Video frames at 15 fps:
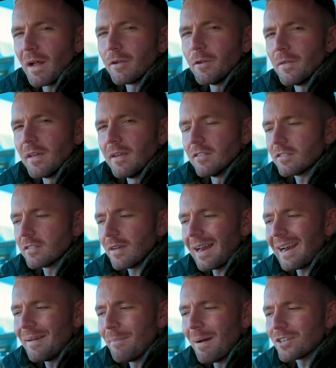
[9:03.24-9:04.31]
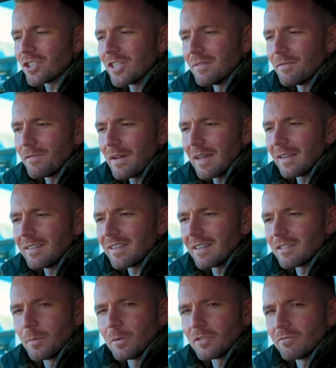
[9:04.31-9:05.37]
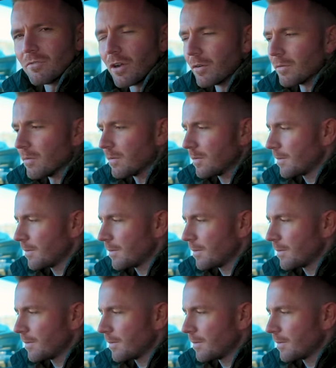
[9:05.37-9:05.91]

value, these, and I imagine fairly sensible to run.